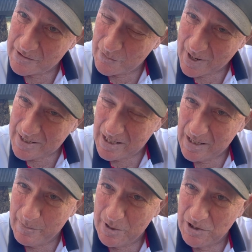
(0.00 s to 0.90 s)

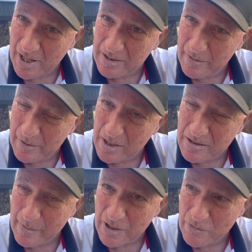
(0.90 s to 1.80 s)
Waikiki beach activities. He
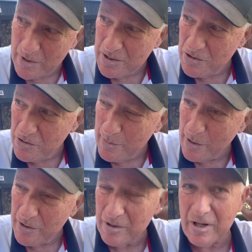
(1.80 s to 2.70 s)
makes $1 to $2
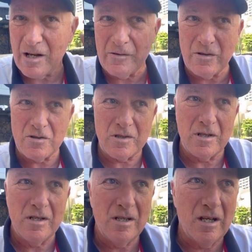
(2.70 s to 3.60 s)
million
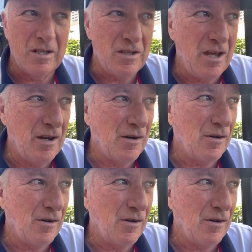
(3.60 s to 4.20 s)
a year.